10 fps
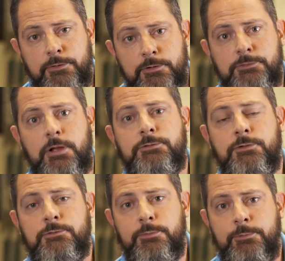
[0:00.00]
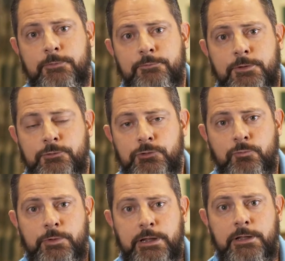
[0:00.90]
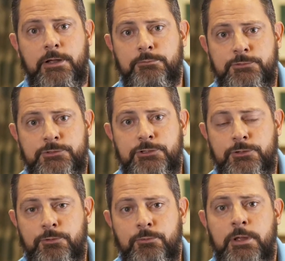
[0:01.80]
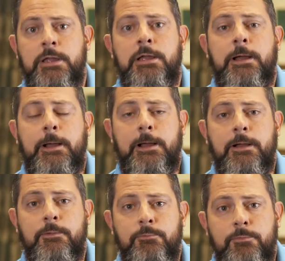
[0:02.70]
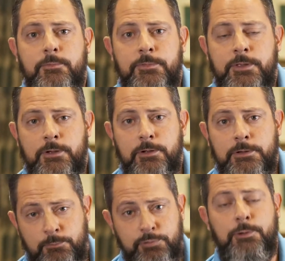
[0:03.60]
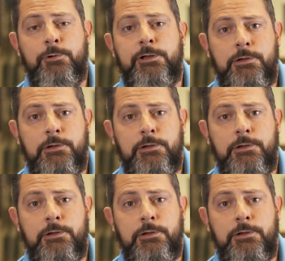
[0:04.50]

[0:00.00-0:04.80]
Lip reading: There's also some confusion when it comes to the employer.